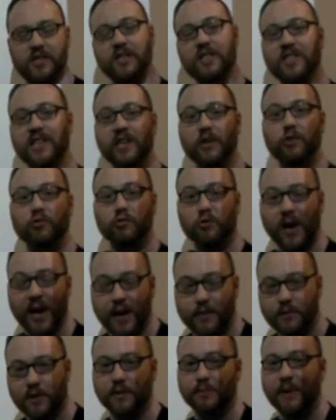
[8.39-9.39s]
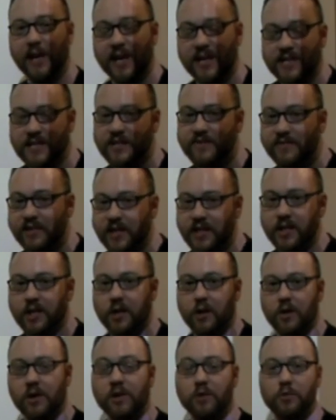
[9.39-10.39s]
It is a grammar-based
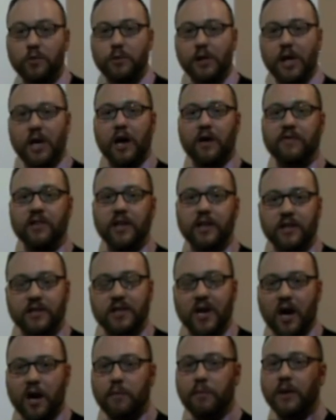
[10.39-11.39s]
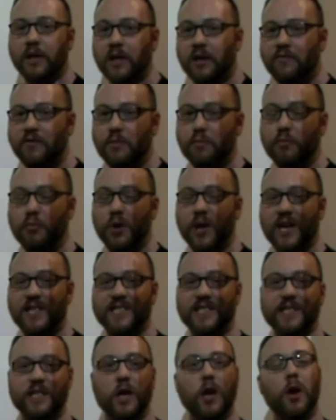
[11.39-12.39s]
video and it will be covering the topic of the
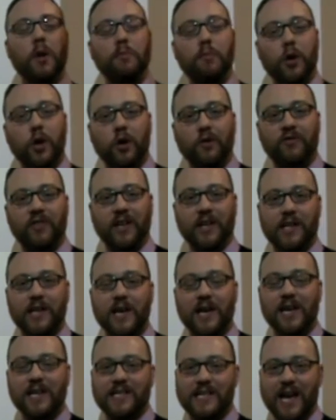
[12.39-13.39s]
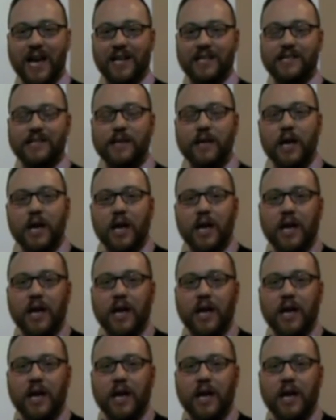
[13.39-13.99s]
present perfect tense.